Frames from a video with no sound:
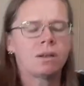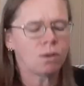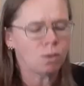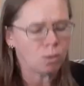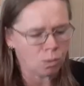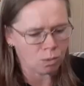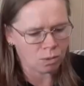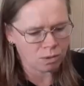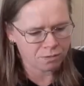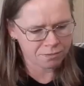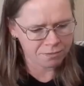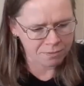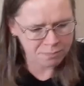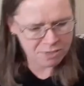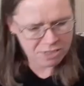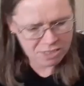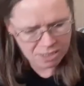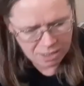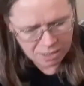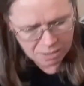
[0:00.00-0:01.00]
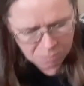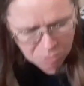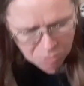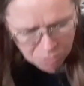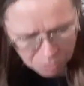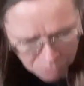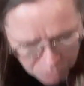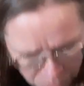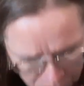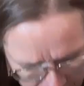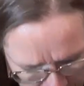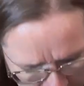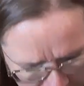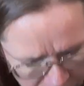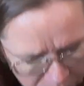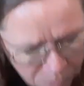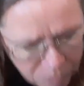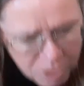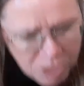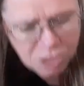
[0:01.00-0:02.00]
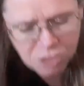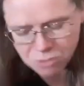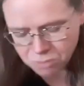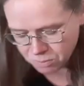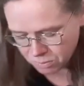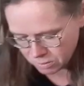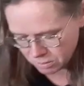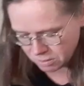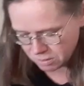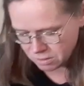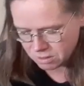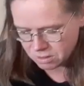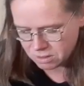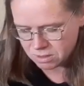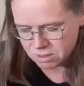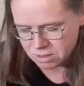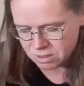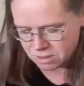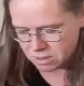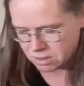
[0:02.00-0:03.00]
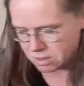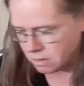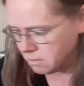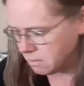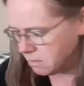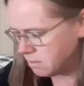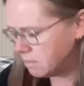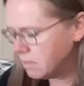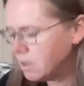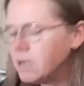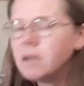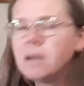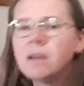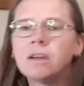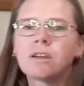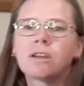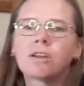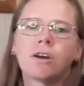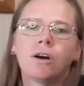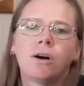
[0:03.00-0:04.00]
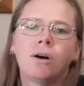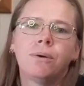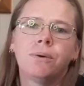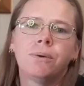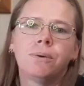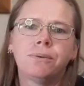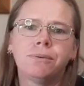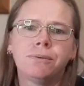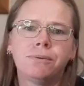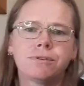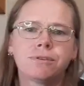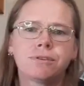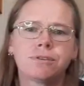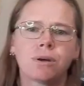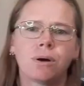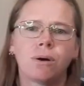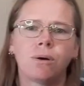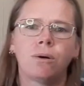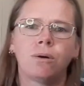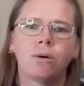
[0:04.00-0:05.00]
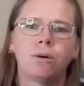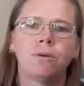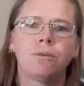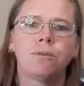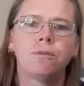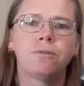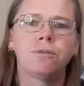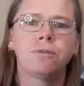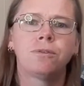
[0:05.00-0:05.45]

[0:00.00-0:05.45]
order from Temu, which was some cones of